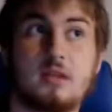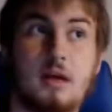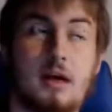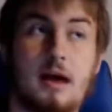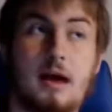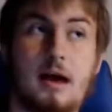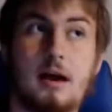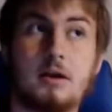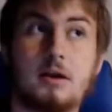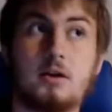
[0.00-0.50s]

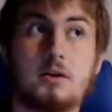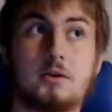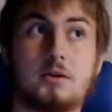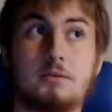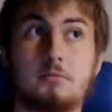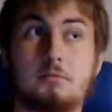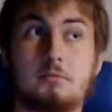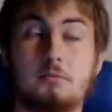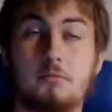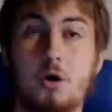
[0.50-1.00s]
I
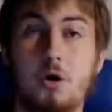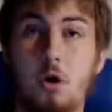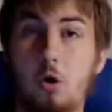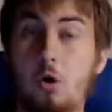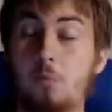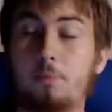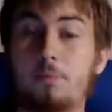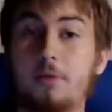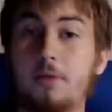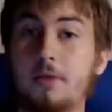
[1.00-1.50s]

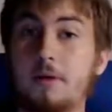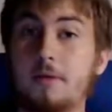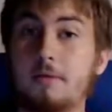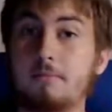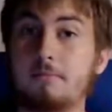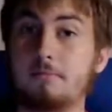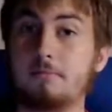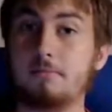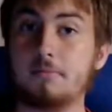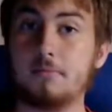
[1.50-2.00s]
hope
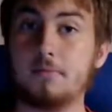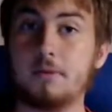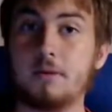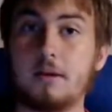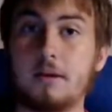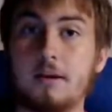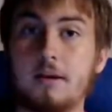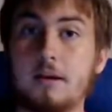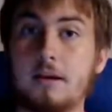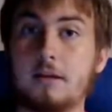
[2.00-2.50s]
that
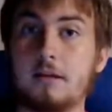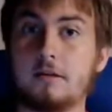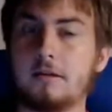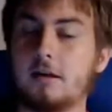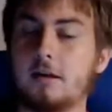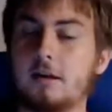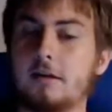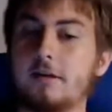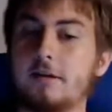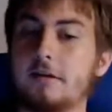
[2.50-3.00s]
they can
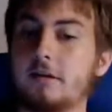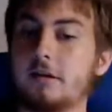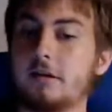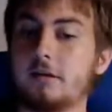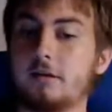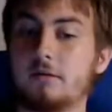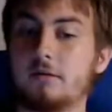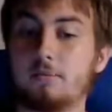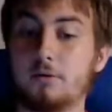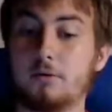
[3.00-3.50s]
settle
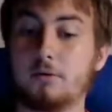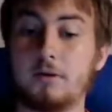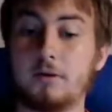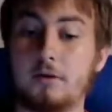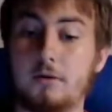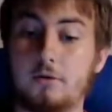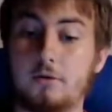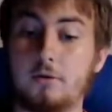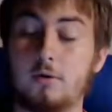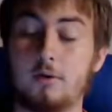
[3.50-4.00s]
this
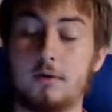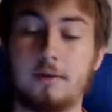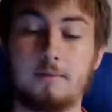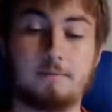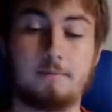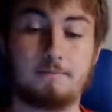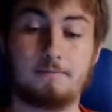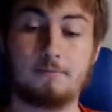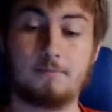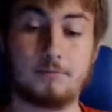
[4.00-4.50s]
between the two of
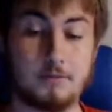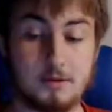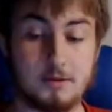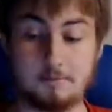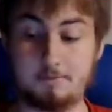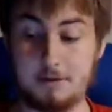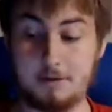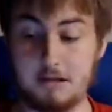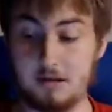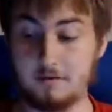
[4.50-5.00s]
them
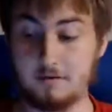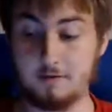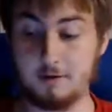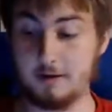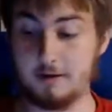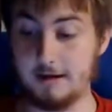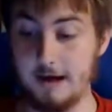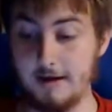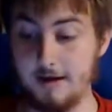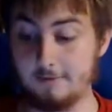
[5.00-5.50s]

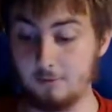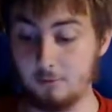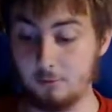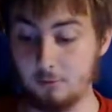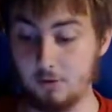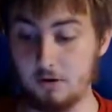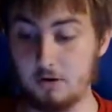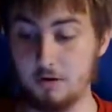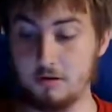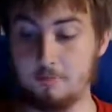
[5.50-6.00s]
peacefully
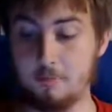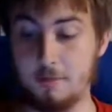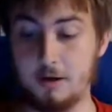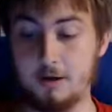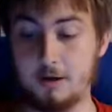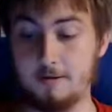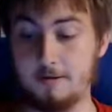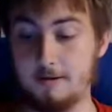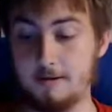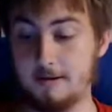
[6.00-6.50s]
afterwards,
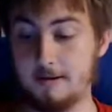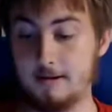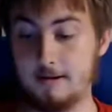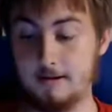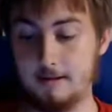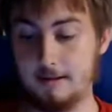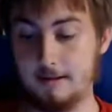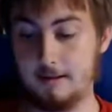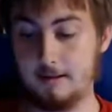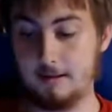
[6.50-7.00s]
but
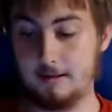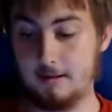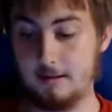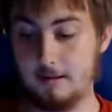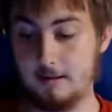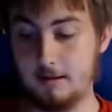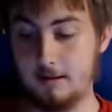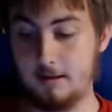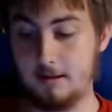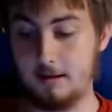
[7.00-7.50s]

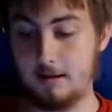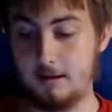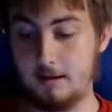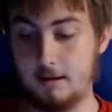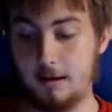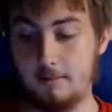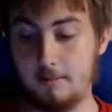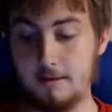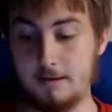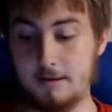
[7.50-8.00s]

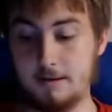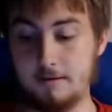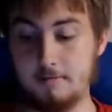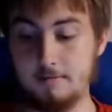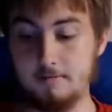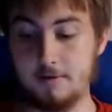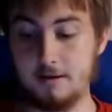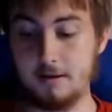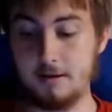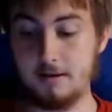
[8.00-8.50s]
I
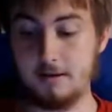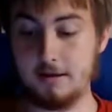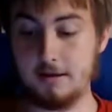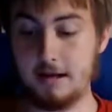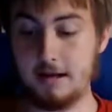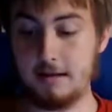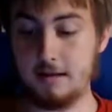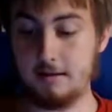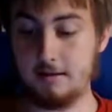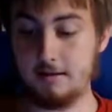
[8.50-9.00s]
mean, in the
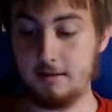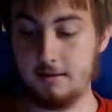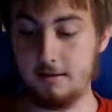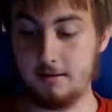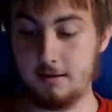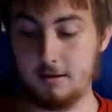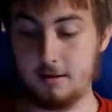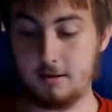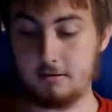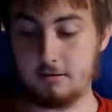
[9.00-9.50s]
end,
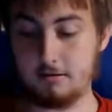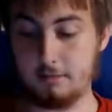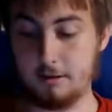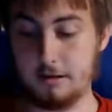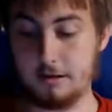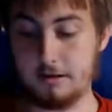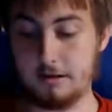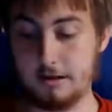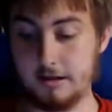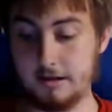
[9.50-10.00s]
it's
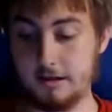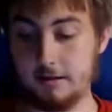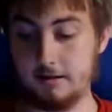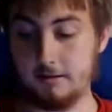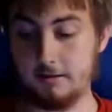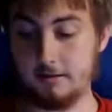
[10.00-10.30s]
racing.